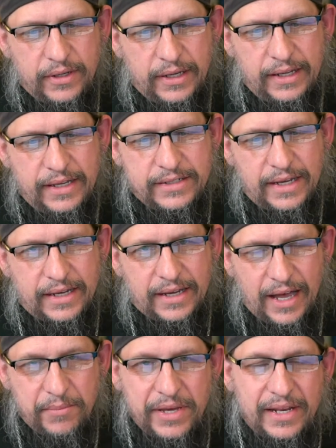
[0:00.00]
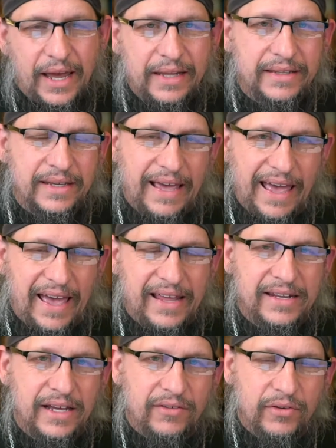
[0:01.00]
it is coming at the
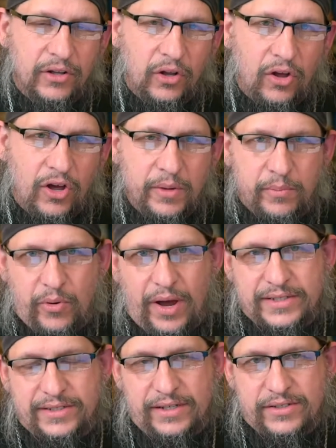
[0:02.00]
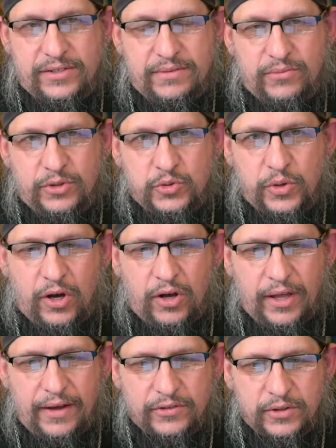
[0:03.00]
end of a long process, which we
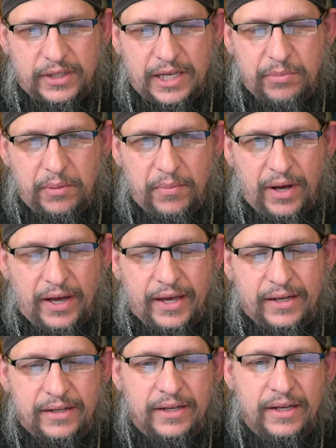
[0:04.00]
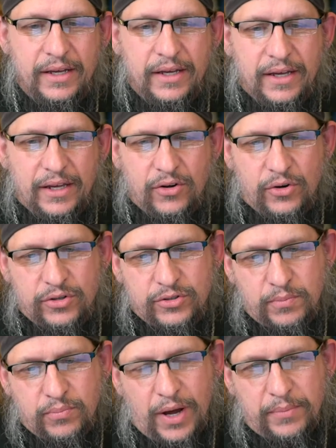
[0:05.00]
all have to keep in mind in order
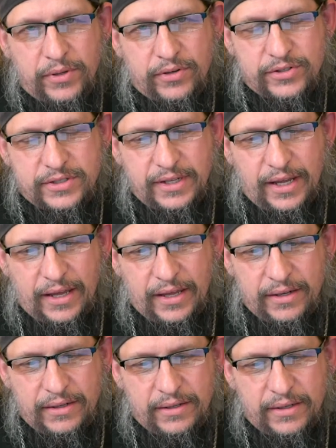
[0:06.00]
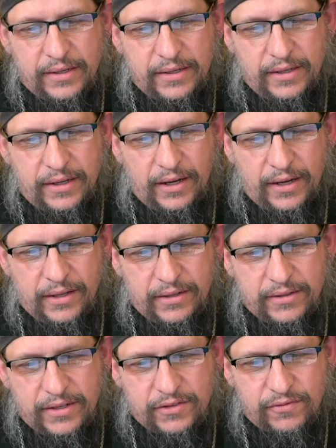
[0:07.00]
to properly understand
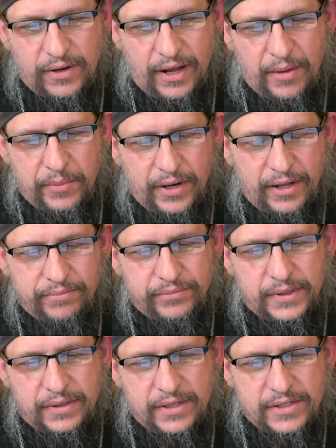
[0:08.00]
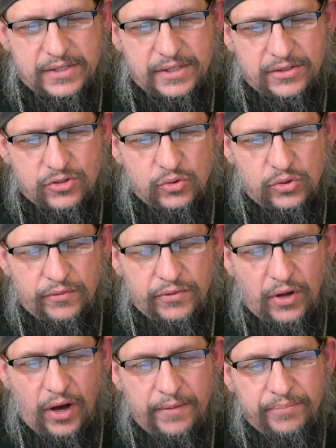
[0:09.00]
uh, this phenomenon, this uh, school of
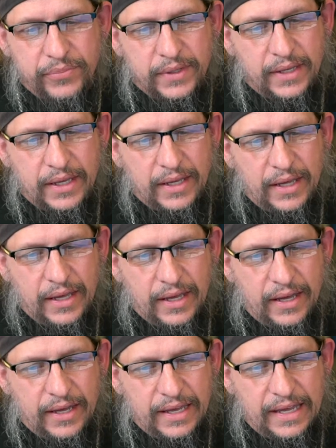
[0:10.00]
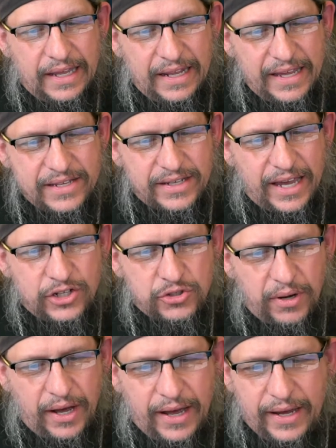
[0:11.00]
thought. Uh, it is a
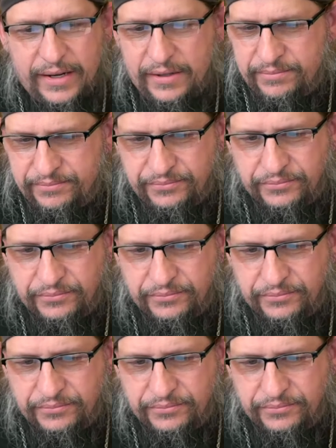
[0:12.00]
tried